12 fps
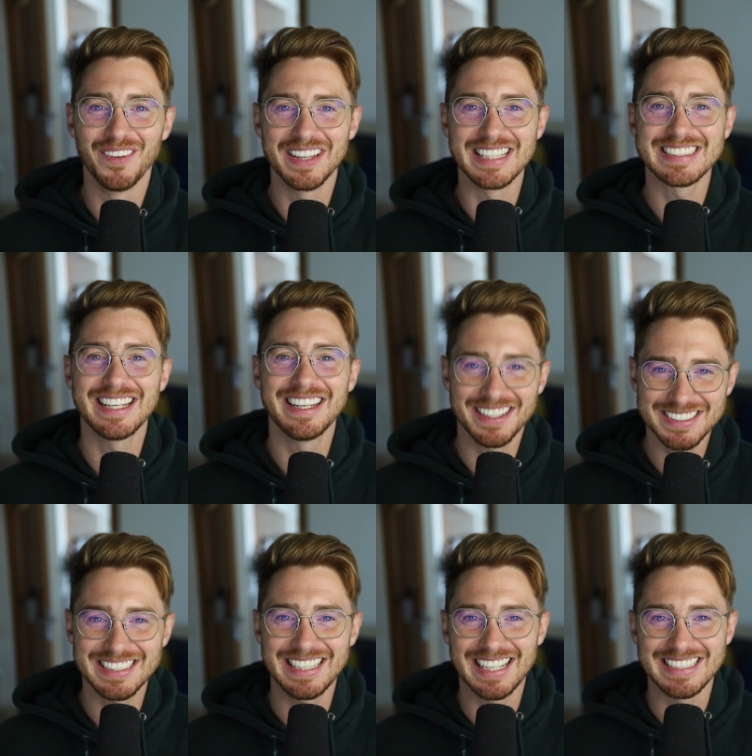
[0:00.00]
With that said, I'll
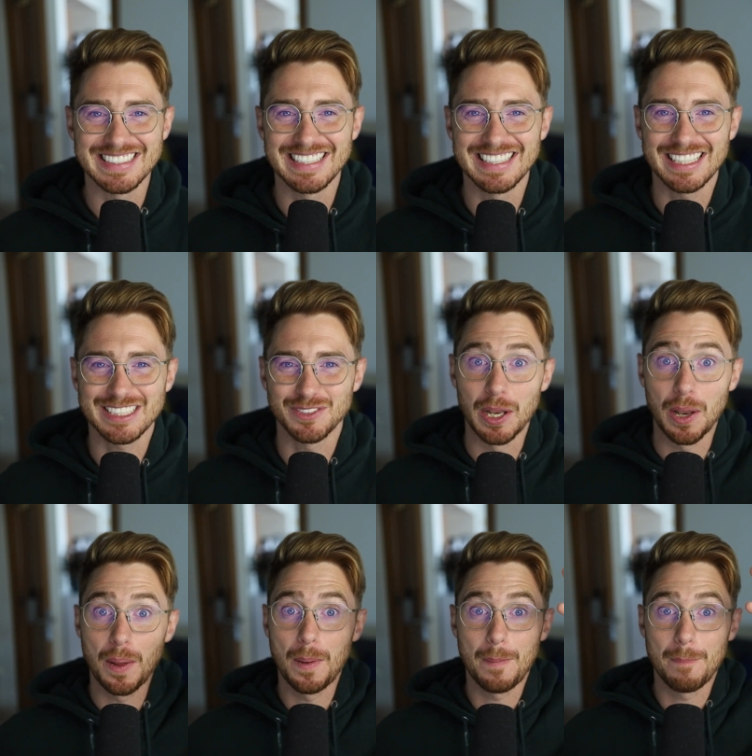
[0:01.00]
see you guys in the next
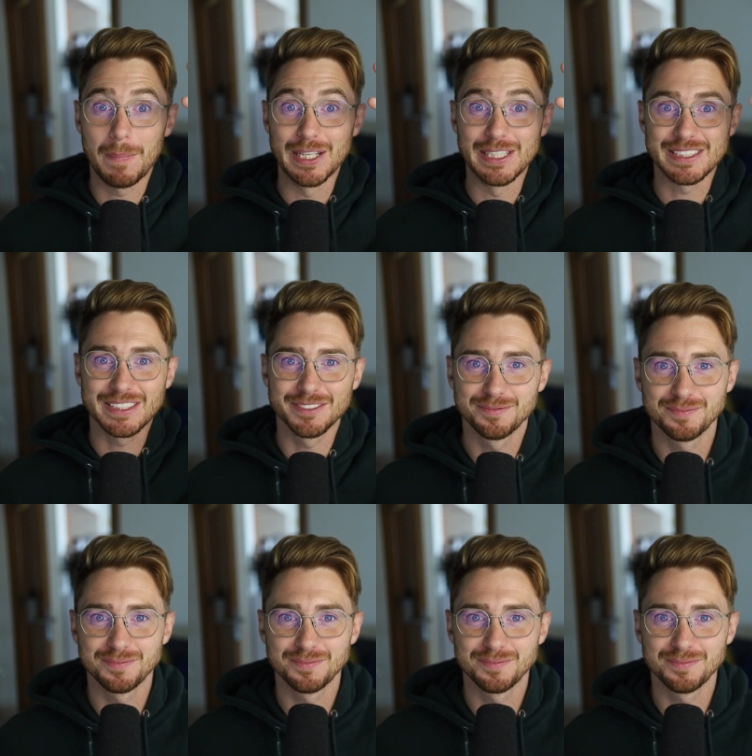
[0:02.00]
one. Peace.